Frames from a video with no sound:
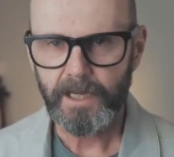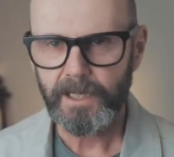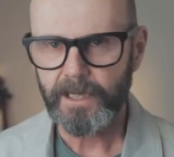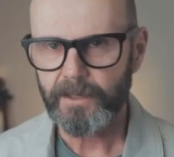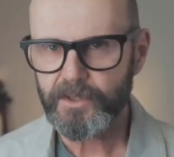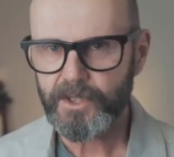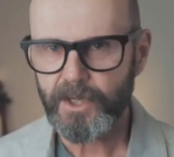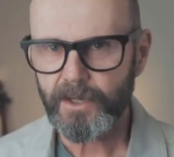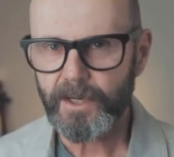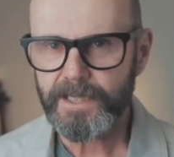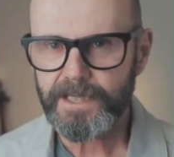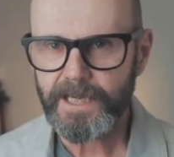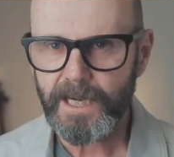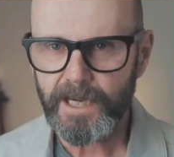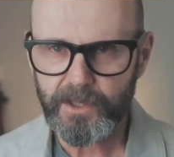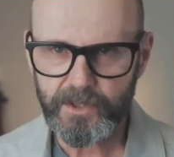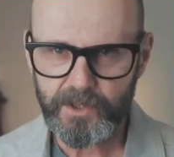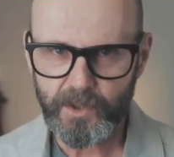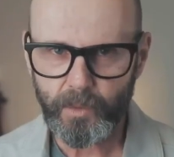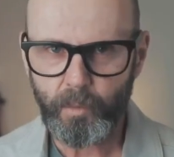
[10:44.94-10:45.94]
Now it's going to
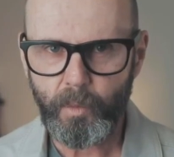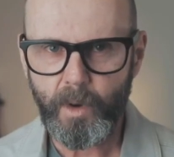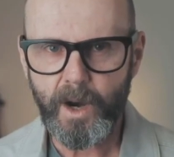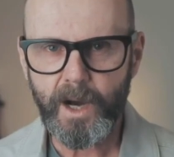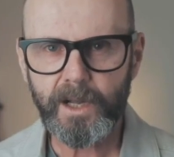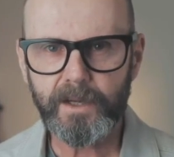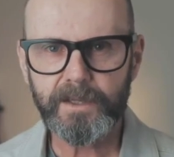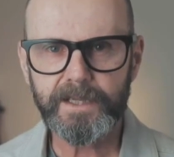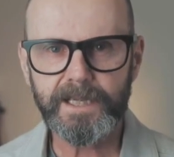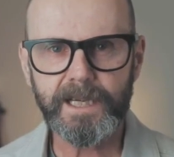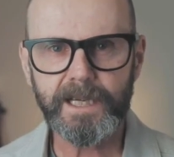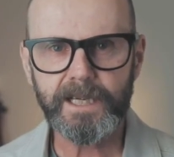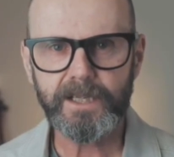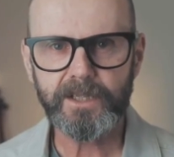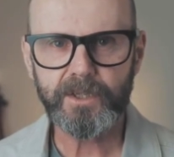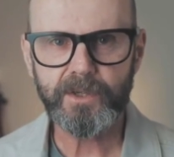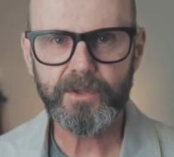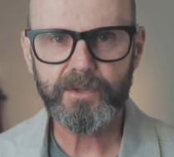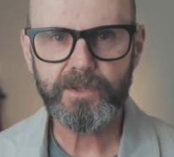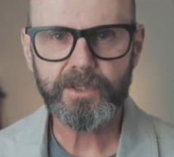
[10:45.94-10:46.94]
take us a while to get
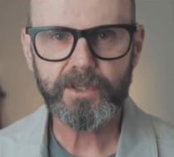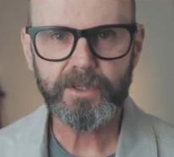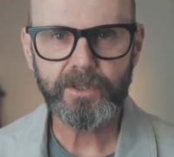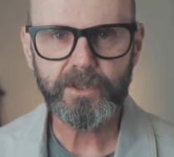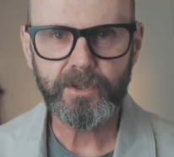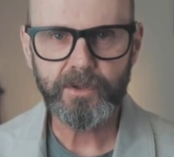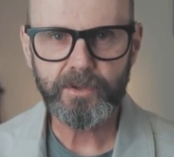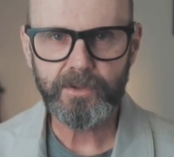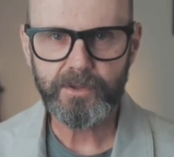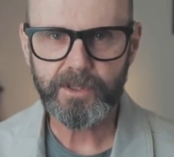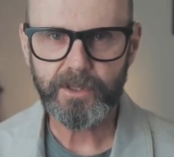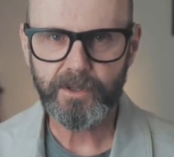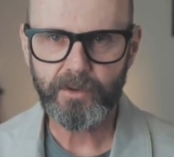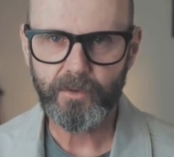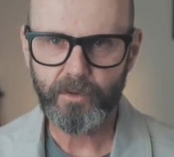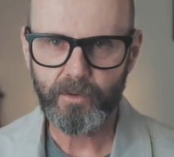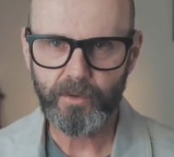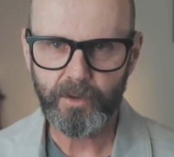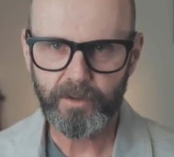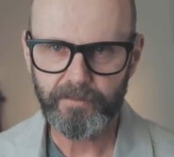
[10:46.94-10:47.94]
used to using
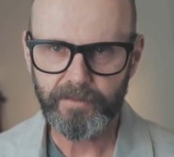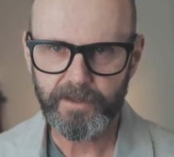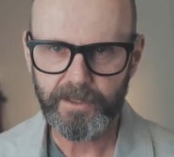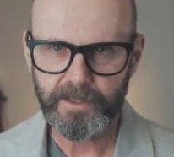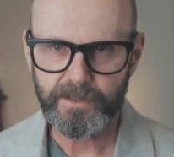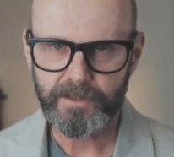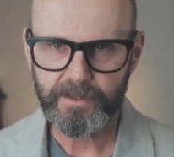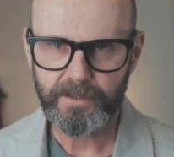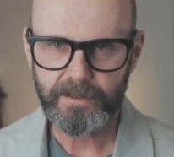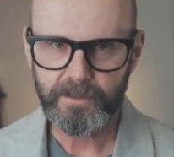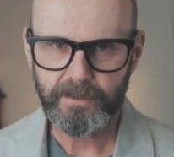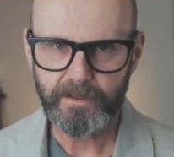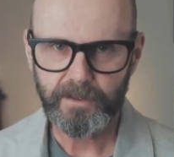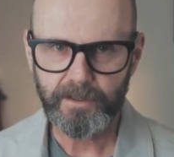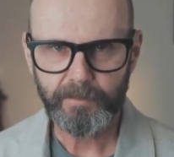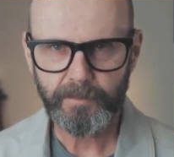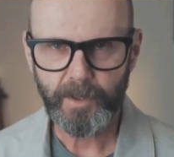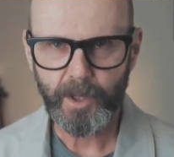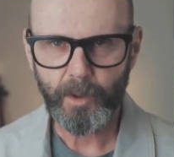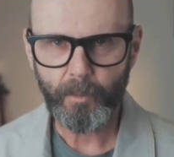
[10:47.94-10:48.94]
all of this,
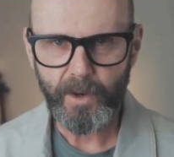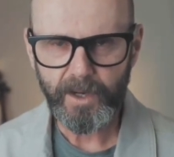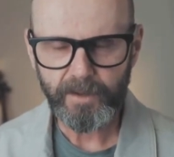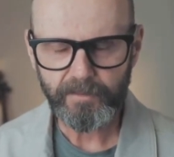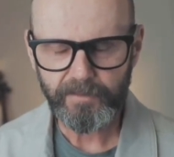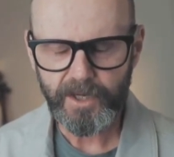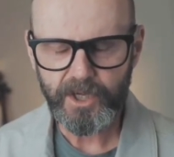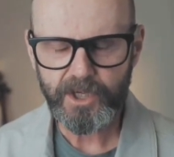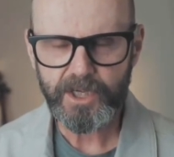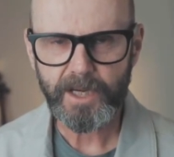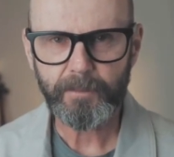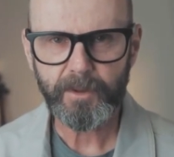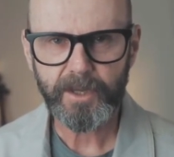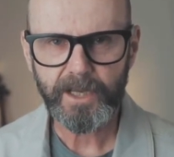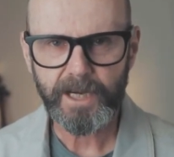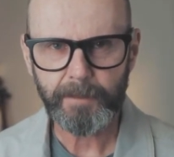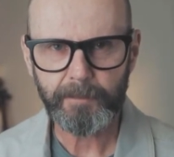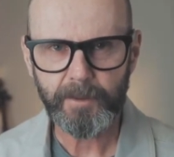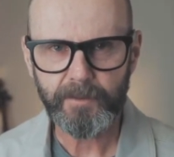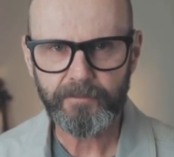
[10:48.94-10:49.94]
but I want to finish up with a
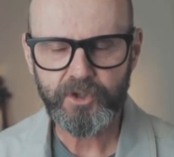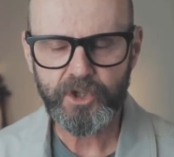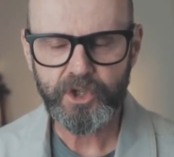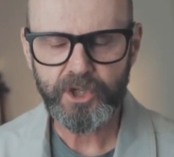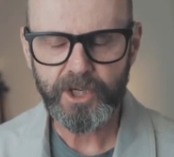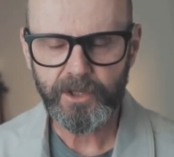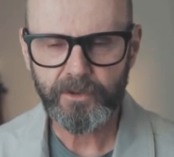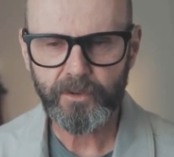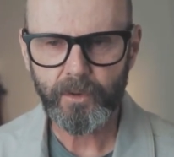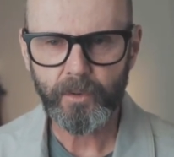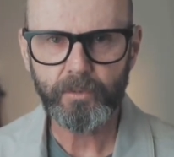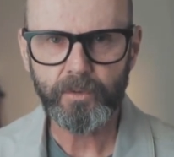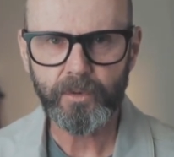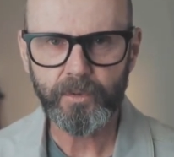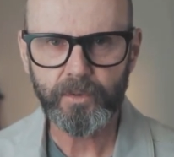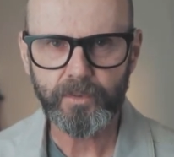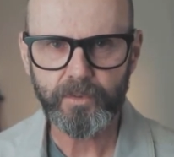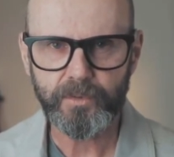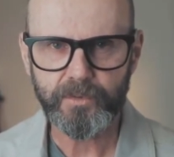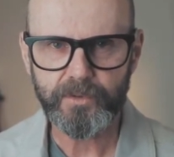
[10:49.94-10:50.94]
couple of general
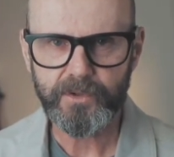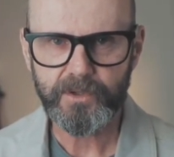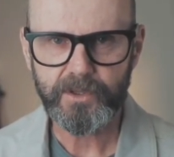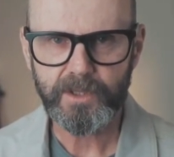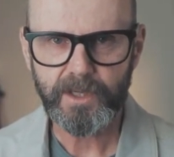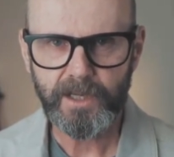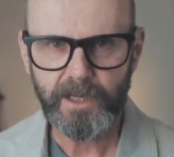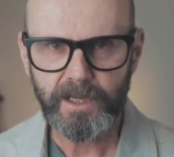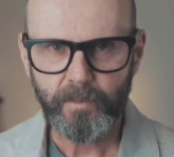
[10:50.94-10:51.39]
rules.